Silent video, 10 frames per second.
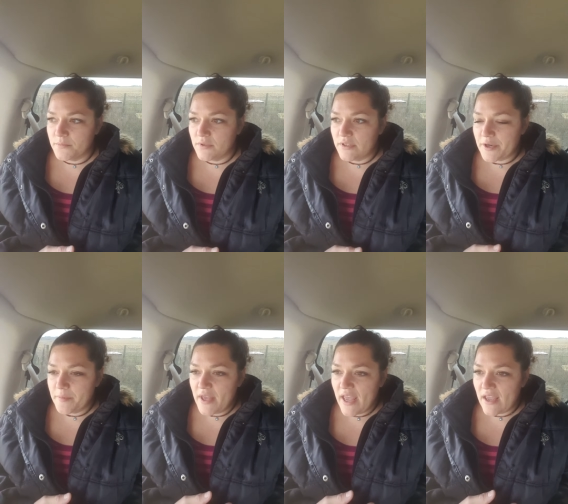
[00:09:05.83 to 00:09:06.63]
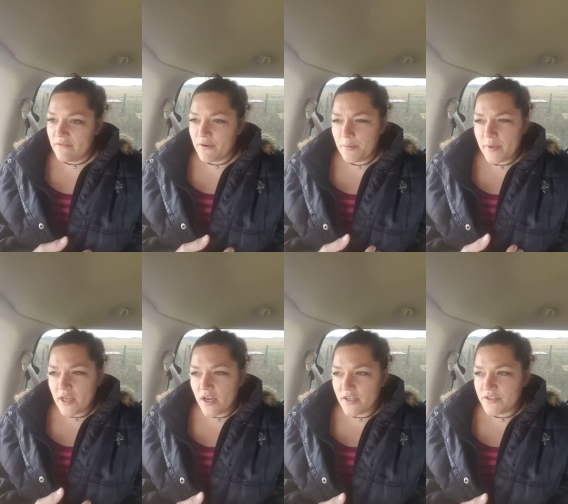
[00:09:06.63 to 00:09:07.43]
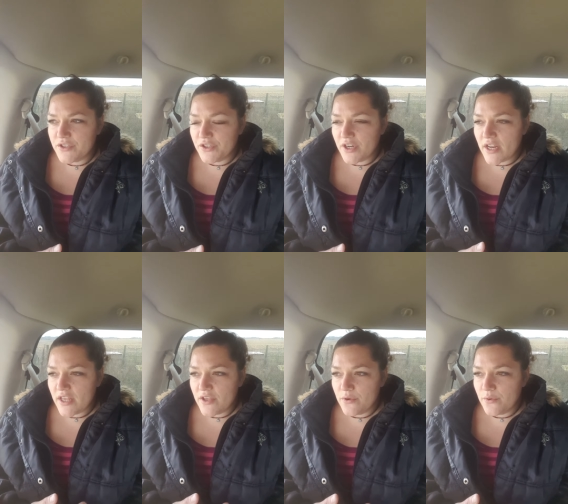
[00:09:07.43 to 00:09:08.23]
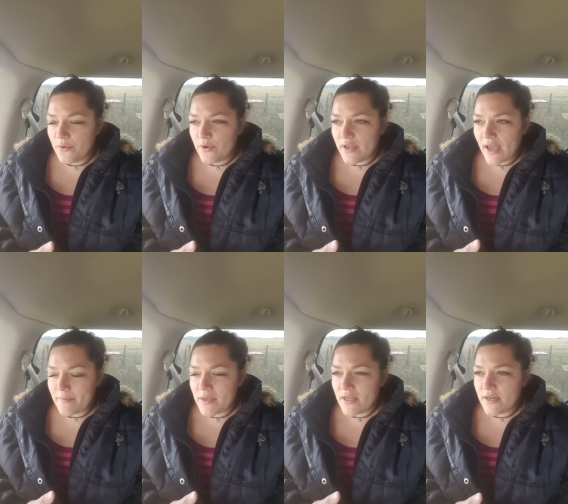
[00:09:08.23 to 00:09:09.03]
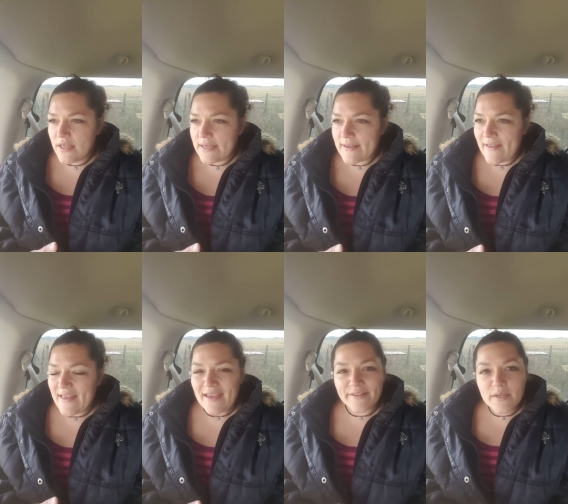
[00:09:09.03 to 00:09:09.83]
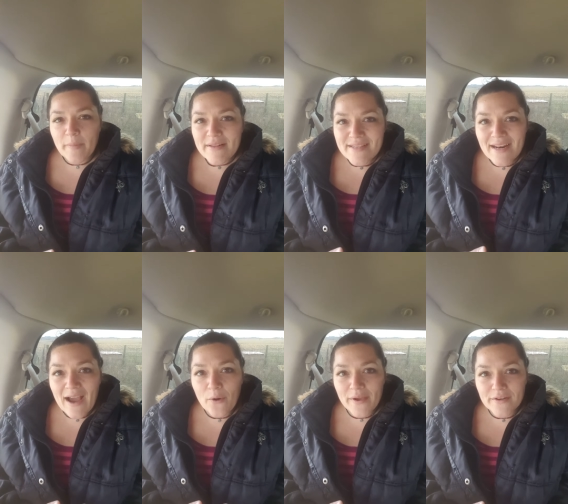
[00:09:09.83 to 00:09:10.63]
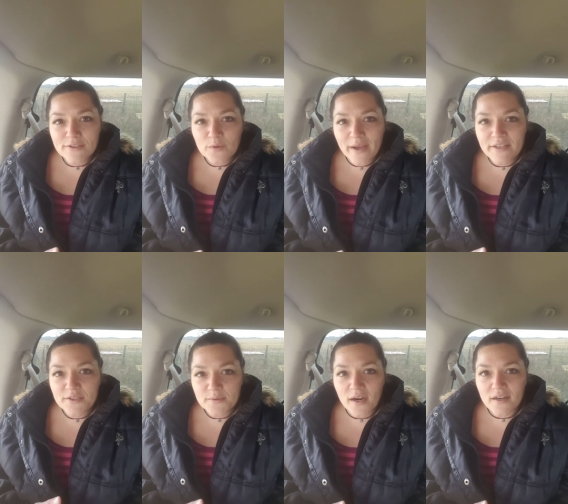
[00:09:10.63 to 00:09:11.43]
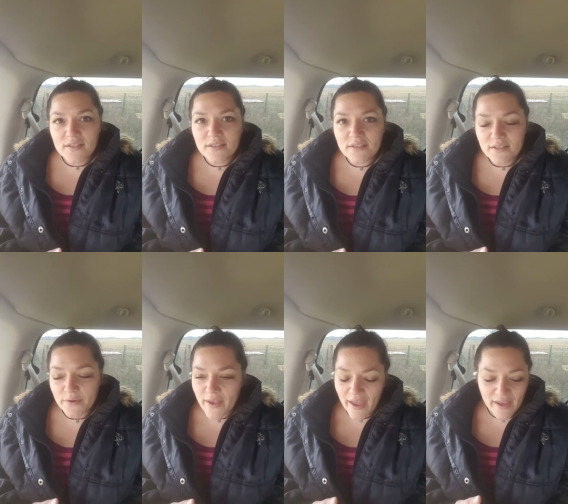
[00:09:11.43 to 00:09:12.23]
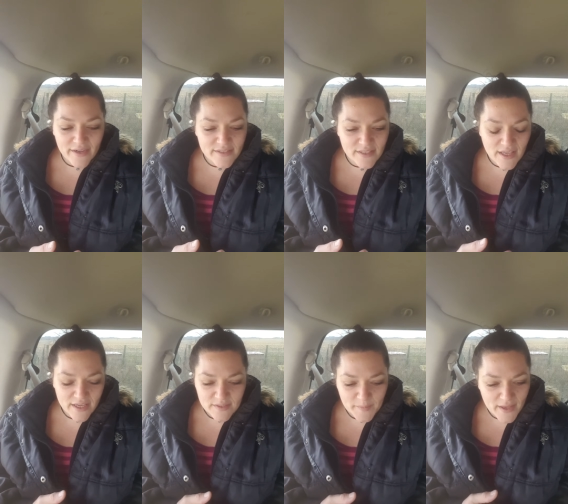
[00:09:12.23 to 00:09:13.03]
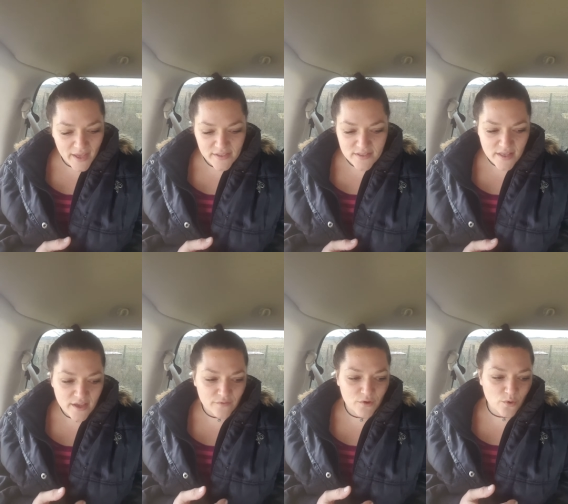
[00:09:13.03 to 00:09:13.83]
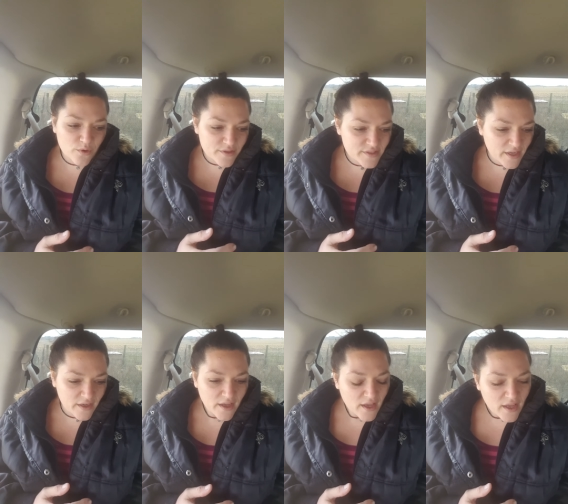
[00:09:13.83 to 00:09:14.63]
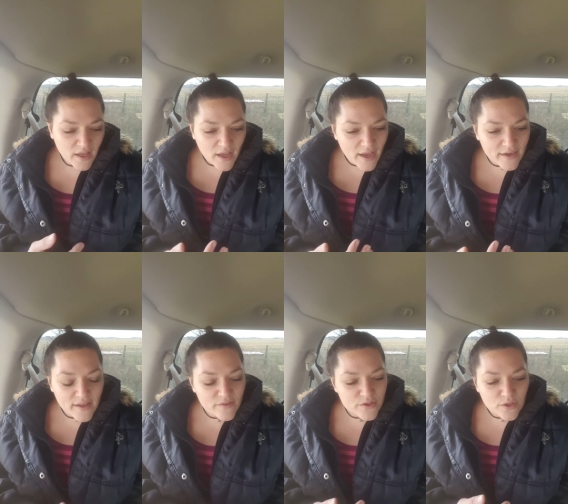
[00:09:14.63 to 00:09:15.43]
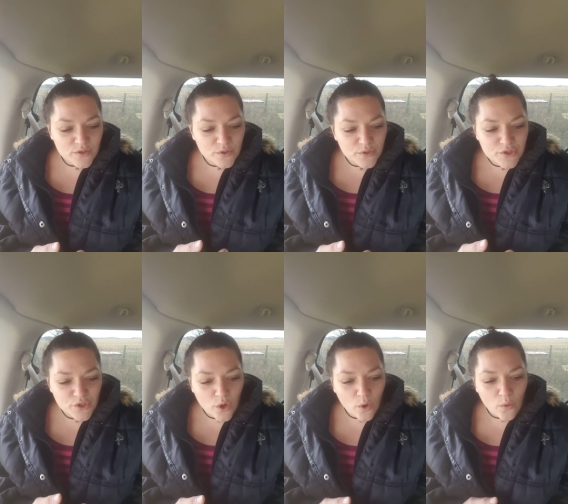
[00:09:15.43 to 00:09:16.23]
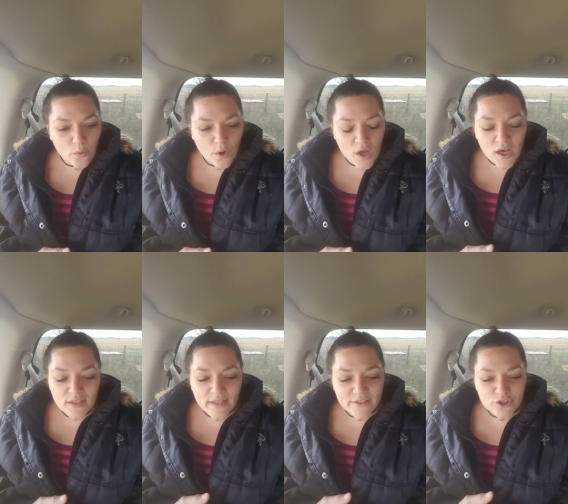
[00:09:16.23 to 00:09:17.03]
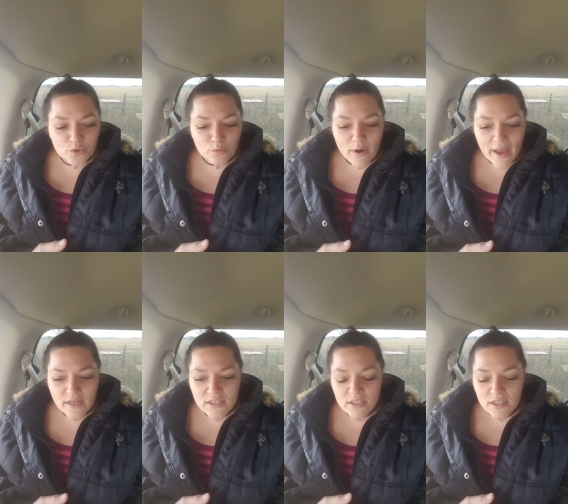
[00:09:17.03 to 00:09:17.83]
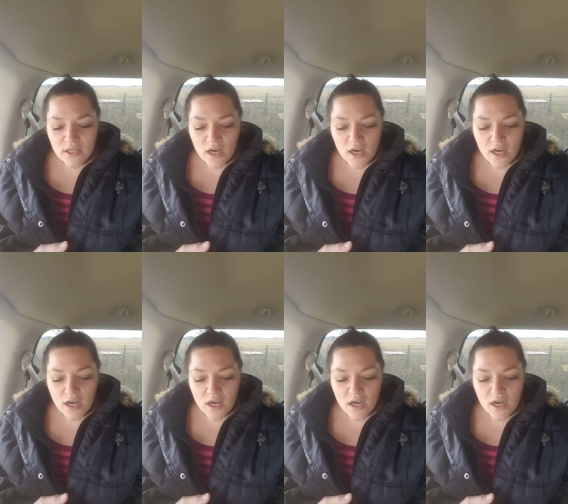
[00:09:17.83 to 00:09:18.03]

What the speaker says: their behavior, because I mean, it depends on how intertwined you are. Okay, and it's a case by case thing, of course, and there's no like direct